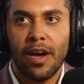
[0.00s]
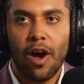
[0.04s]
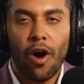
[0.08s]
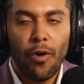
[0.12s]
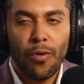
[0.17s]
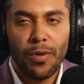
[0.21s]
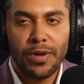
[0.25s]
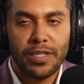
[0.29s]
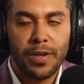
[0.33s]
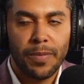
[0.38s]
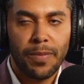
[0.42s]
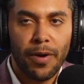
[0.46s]
Oh,
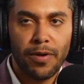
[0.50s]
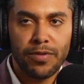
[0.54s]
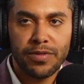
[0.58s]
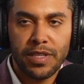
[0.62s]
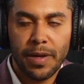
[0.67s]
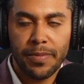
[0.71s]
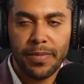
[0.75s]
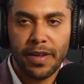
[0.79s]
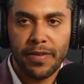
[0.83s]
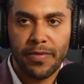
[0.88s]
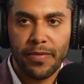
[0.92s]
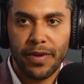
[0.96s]
we should post
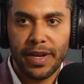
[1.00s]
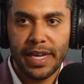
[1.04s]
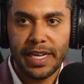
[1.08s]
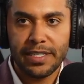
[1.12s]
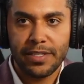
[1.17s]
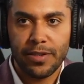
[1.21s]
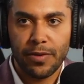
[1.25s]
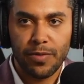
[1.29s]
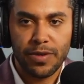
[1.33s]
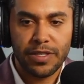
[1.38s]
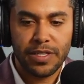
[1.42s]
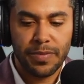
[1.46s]
something for
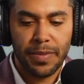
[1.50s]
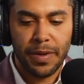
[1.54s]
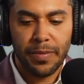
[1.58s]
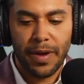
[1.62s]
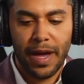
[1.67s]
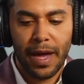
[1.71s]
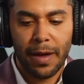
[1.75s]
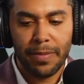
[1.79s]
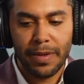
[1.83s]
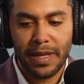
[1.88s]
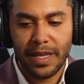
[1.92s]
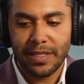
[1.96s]
Easter, wishing
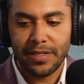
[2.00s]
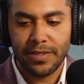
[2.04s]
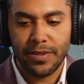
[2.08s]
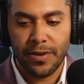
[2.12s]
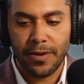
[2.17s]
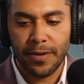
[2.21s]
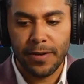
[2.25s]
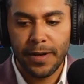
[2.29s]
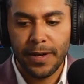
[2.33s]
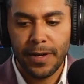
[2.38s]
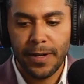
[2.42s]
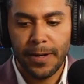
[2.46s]
people happy
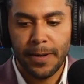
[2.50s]
Easter.